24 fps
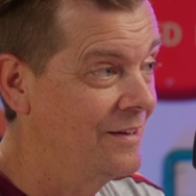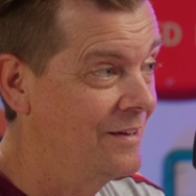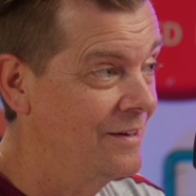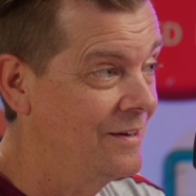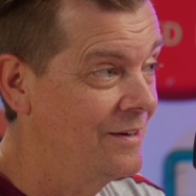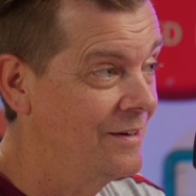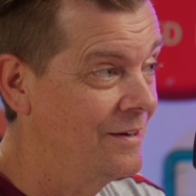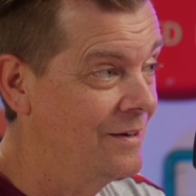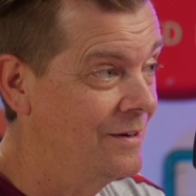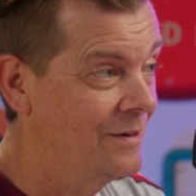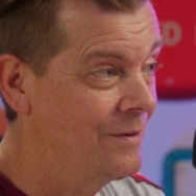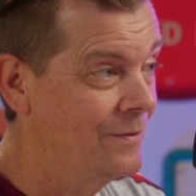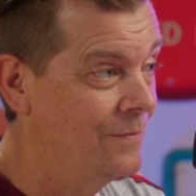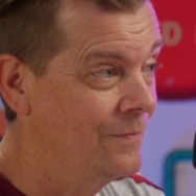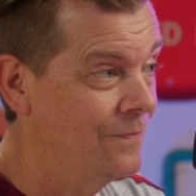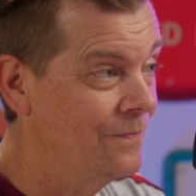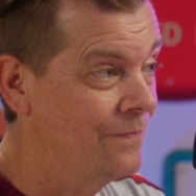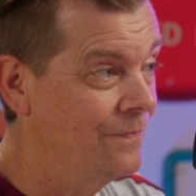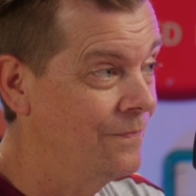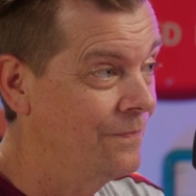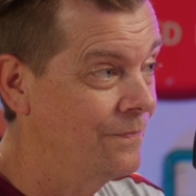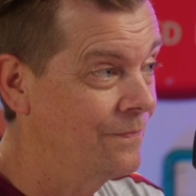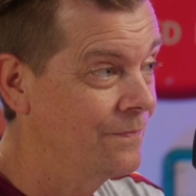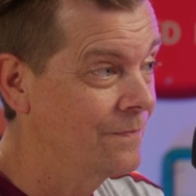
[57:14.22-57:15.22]
It was all
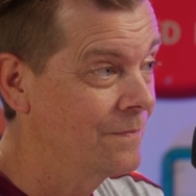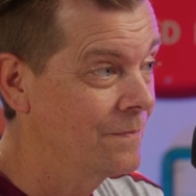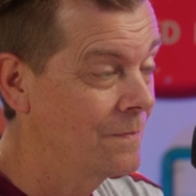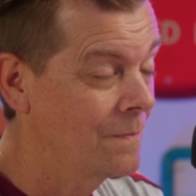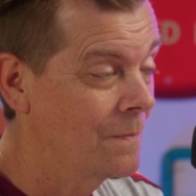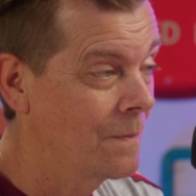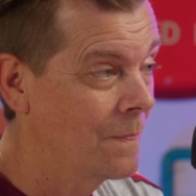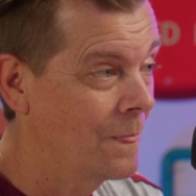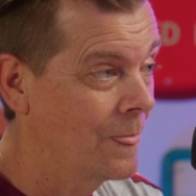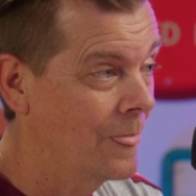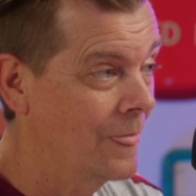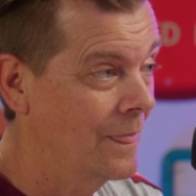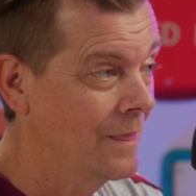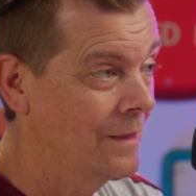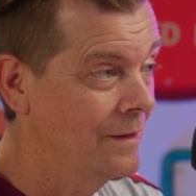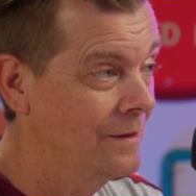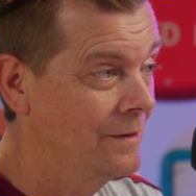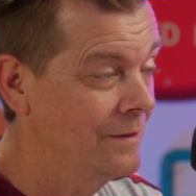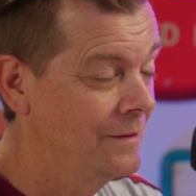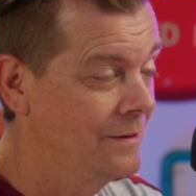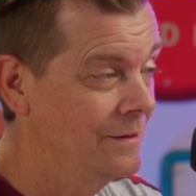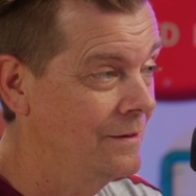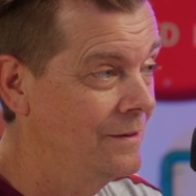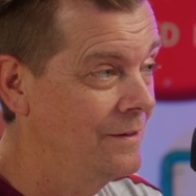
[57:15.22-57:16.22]
over the news
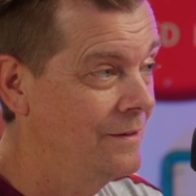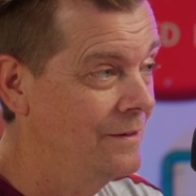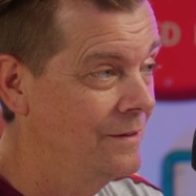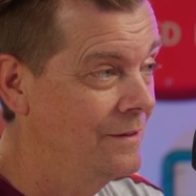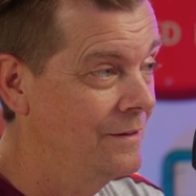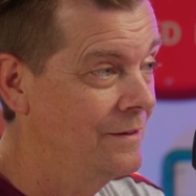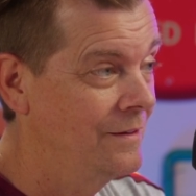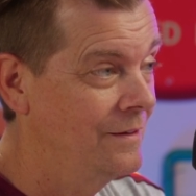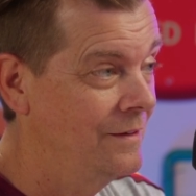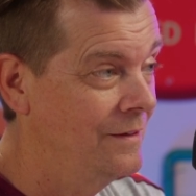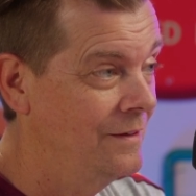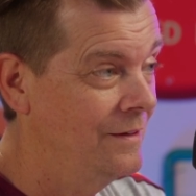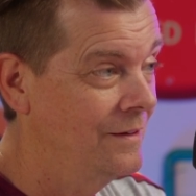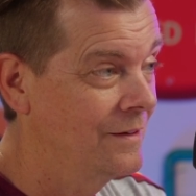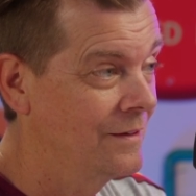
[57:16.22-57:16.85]
and social media.